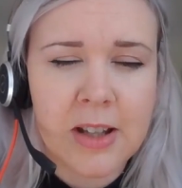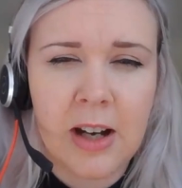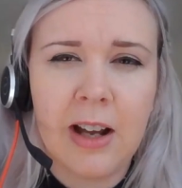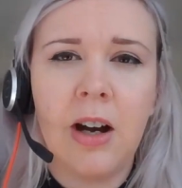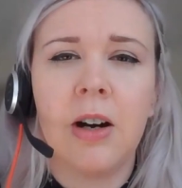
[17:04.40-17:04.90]
So
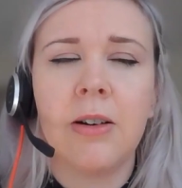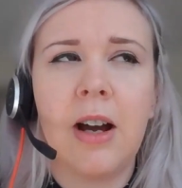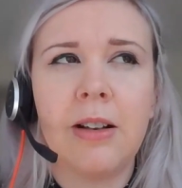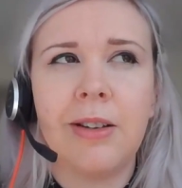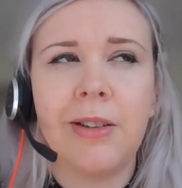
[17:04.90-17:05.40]
they're like, oh,
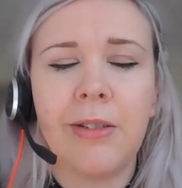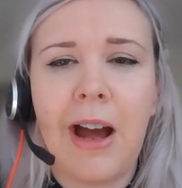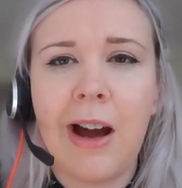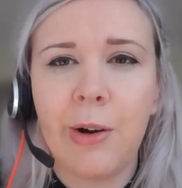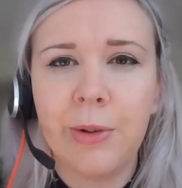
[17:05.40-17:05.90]
how
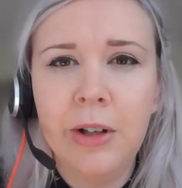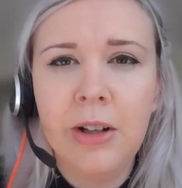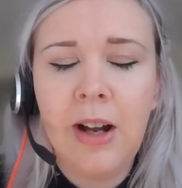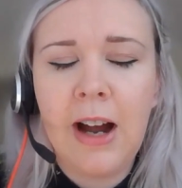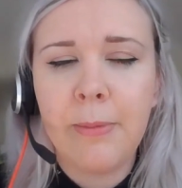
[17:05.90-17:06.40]

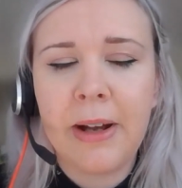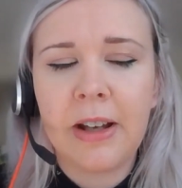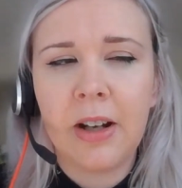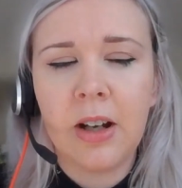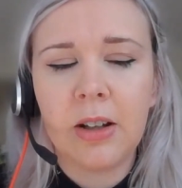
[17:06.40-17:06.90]
am
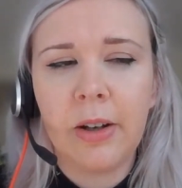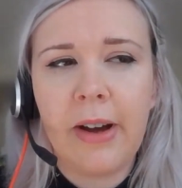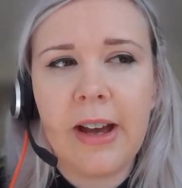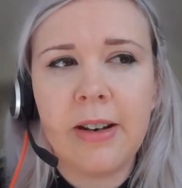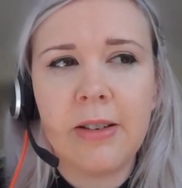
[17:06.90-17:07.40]
I going to go
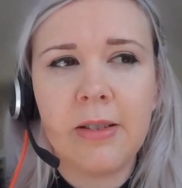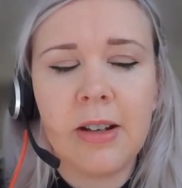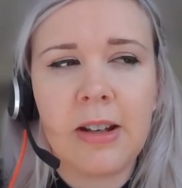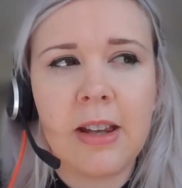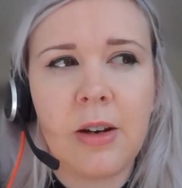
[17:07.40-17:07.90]
ahead
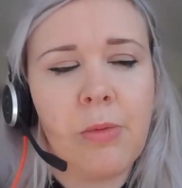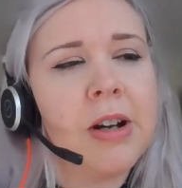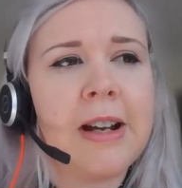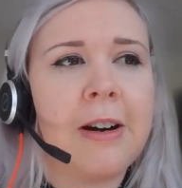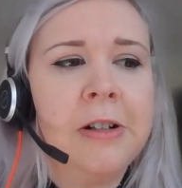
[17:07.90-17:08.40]
and get that
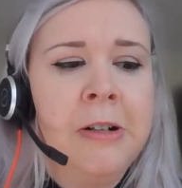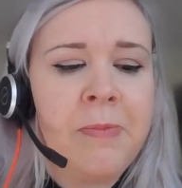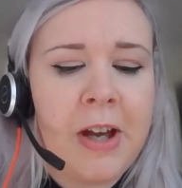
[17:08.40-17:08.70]
word out?